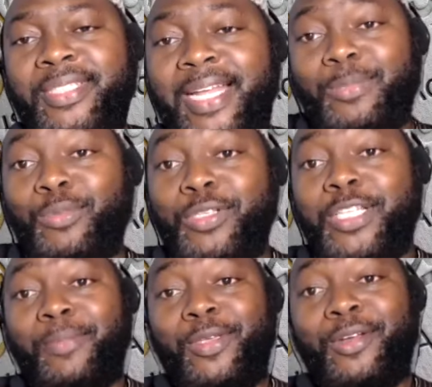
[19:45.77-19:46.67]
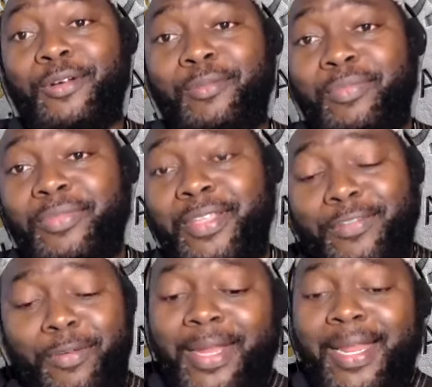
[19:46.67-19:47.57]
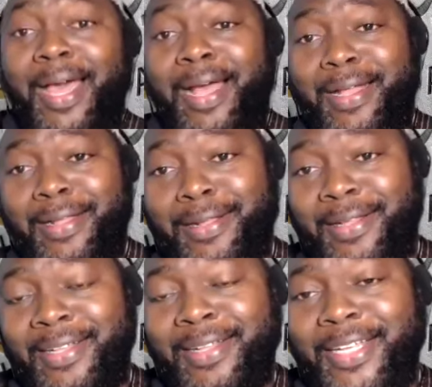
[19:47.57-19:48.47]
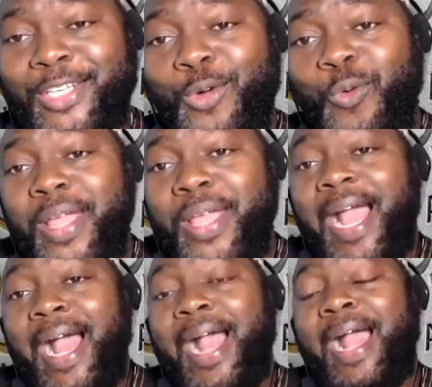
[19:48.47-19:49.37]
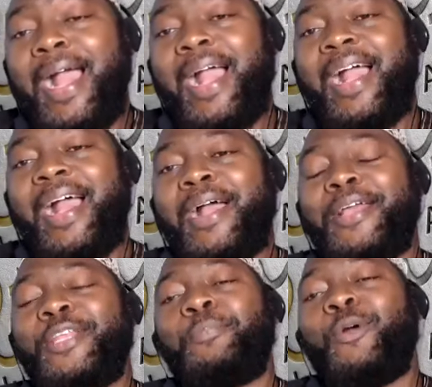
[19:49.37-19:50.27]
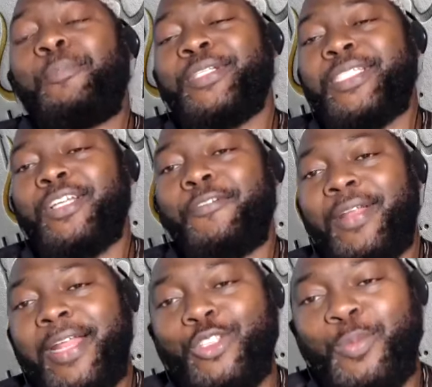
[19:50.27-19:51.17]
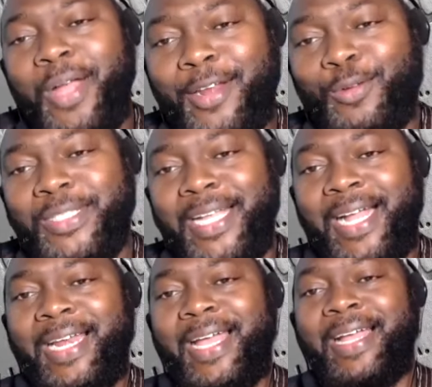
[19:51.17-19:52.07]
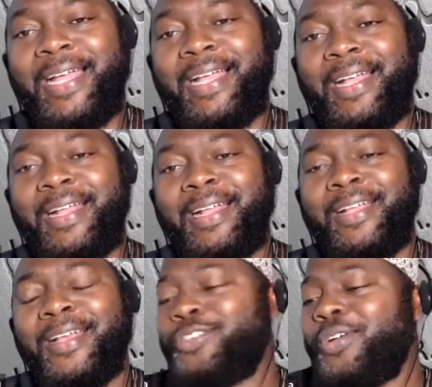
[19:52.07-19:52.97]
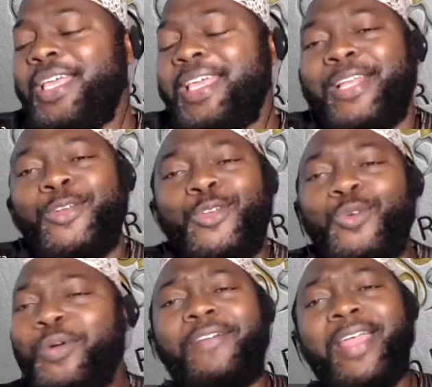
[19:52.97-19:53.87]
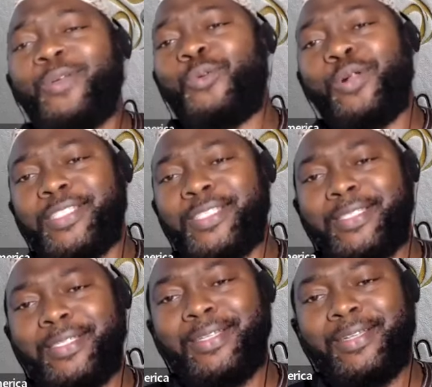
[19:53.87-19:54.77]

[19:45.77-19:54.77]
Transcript: That's Muslim, you know. It's from Allah. You know, we are the property of Allah subhanahu wa ta'ala. So he can do whatever he wants.